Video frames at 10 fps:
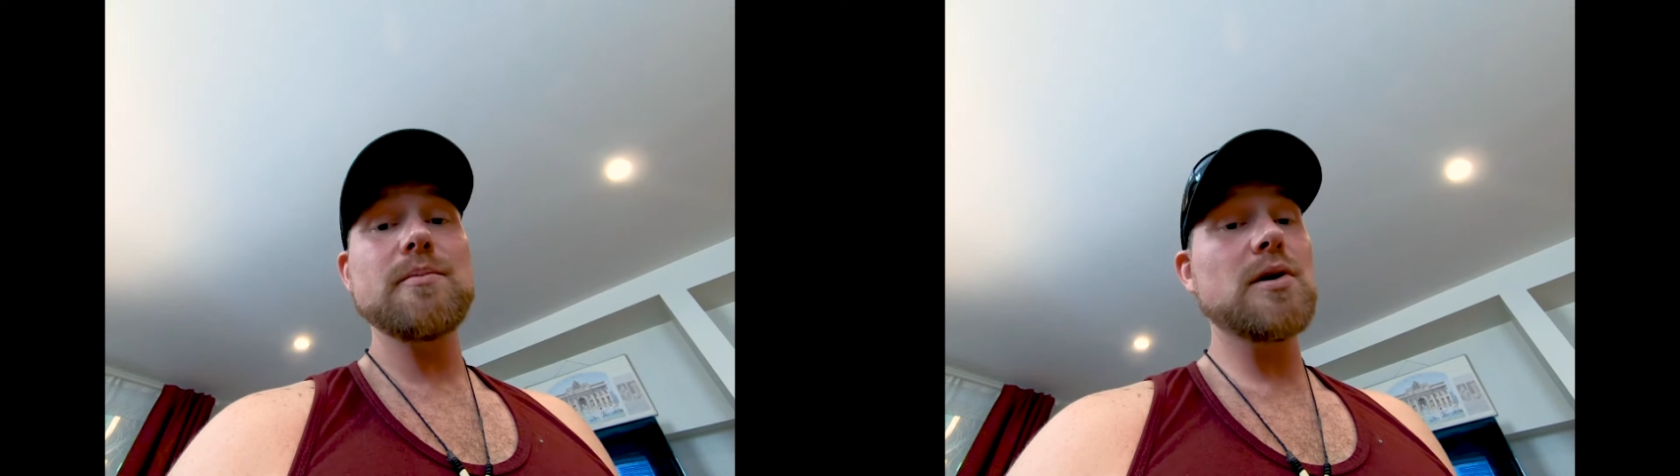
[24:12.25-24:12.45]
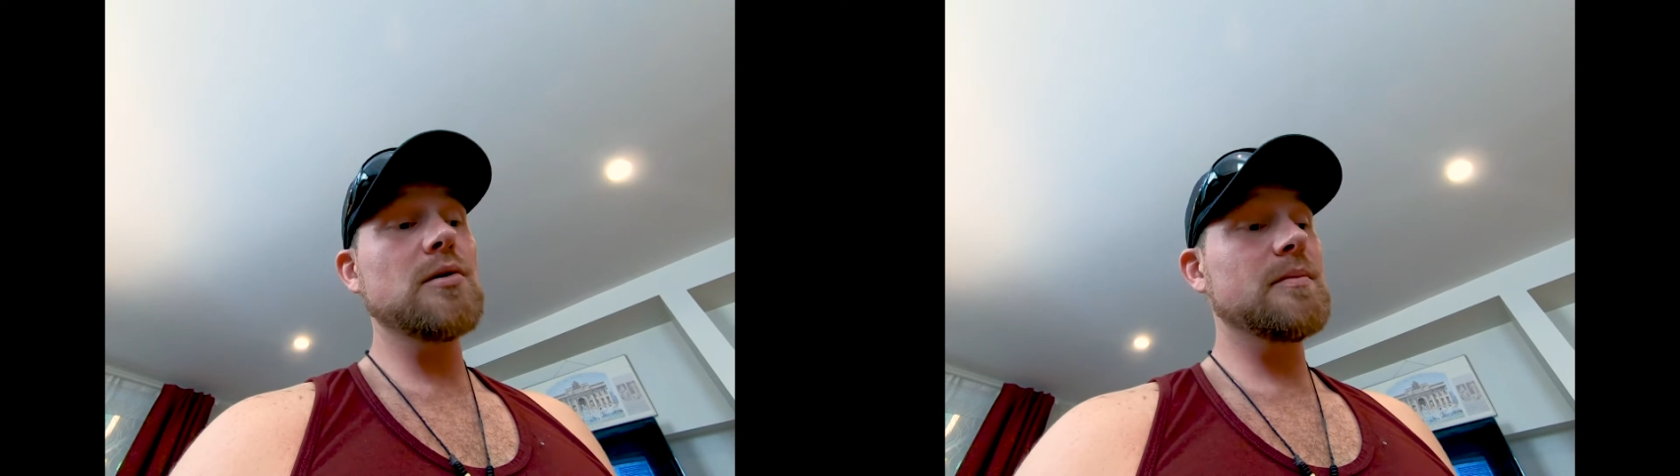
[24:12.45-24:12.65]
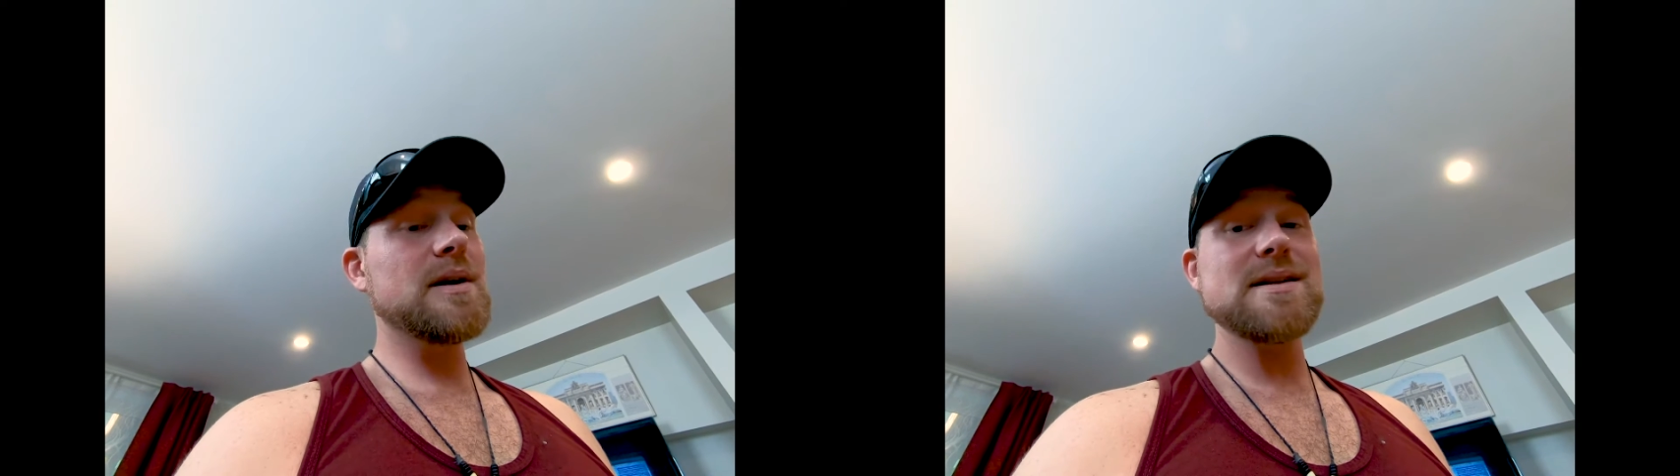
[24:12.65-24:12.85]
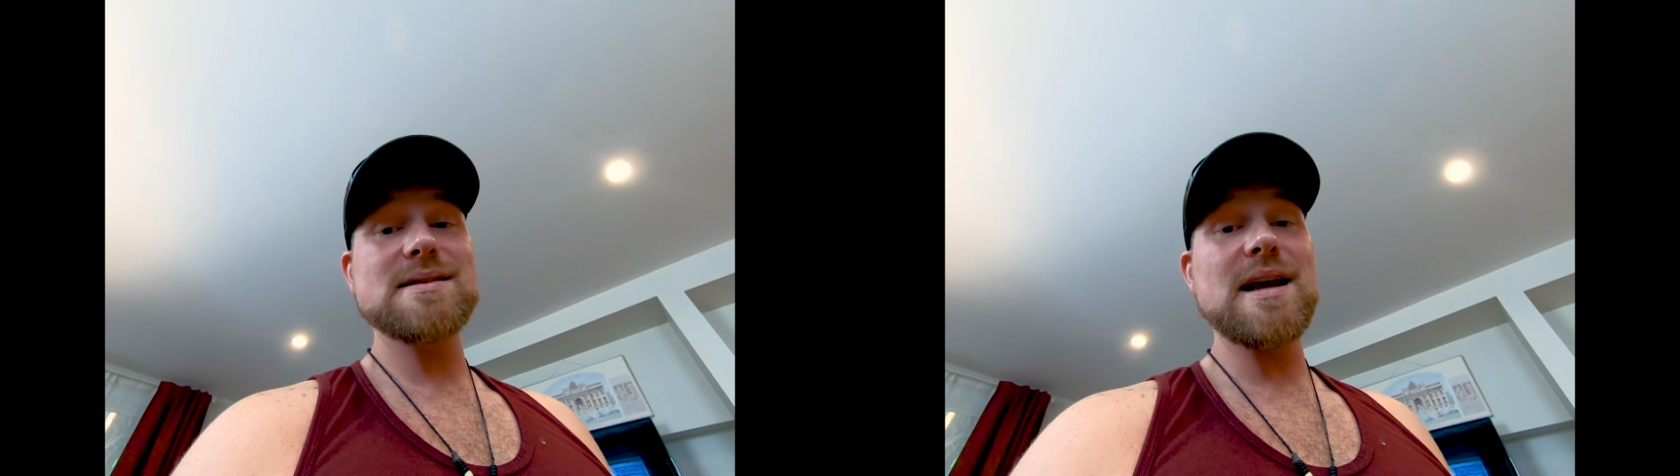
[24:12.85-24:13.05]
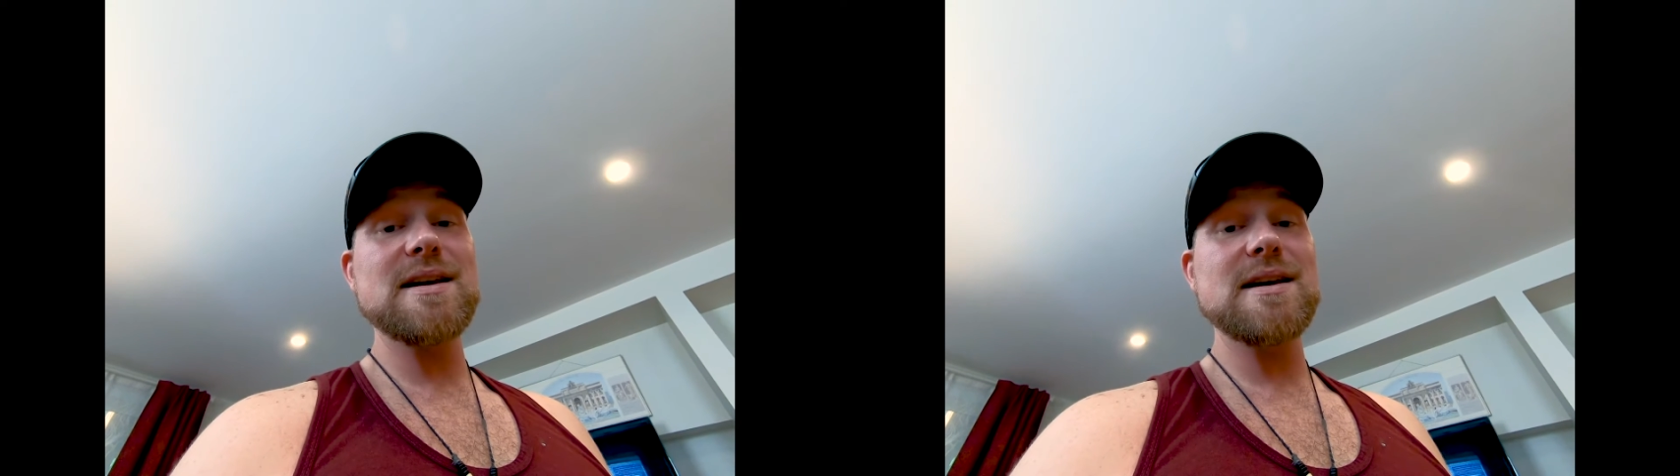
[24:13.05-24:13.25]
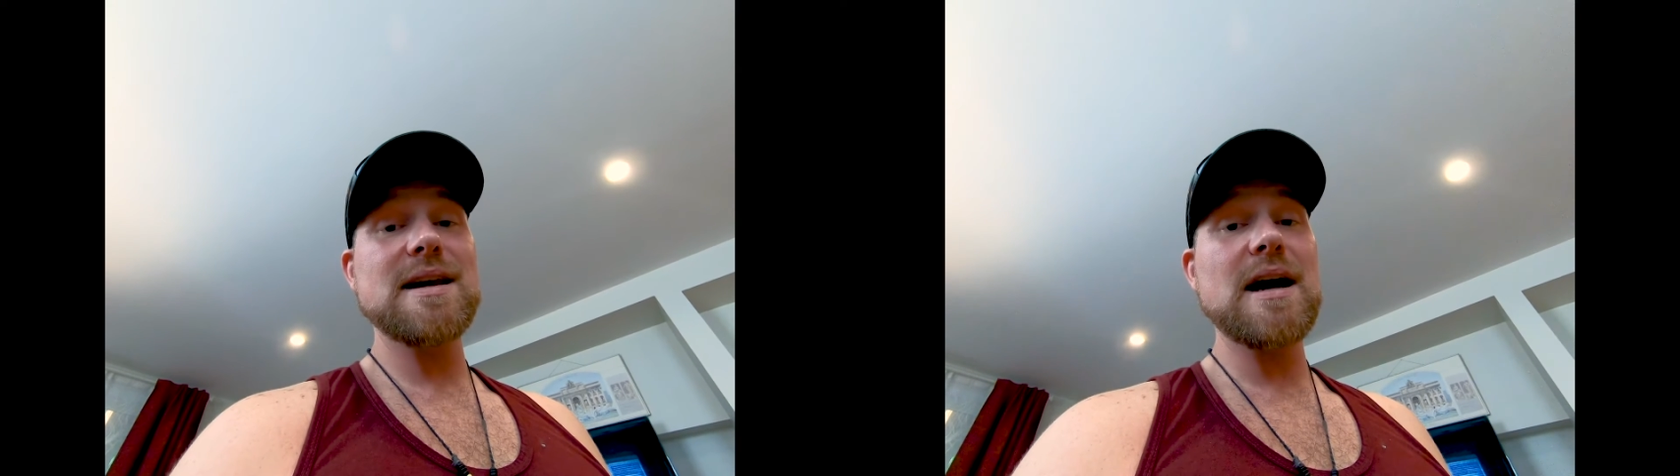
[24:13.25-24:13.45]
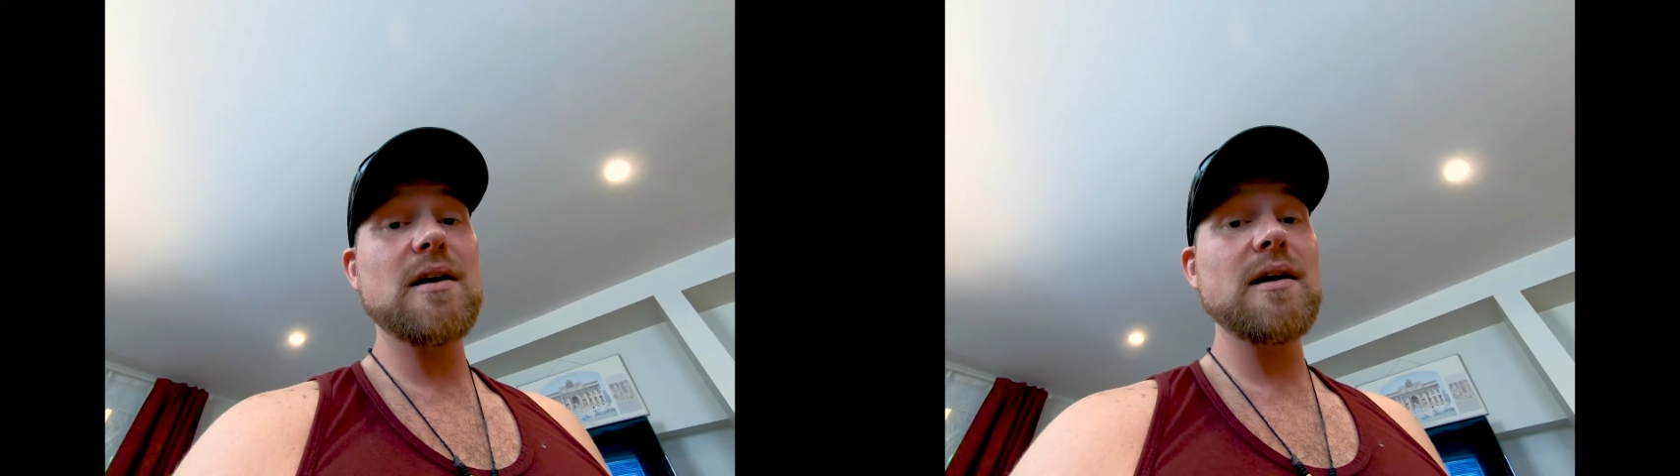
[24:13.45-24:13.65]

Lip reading: Boom, it's taken care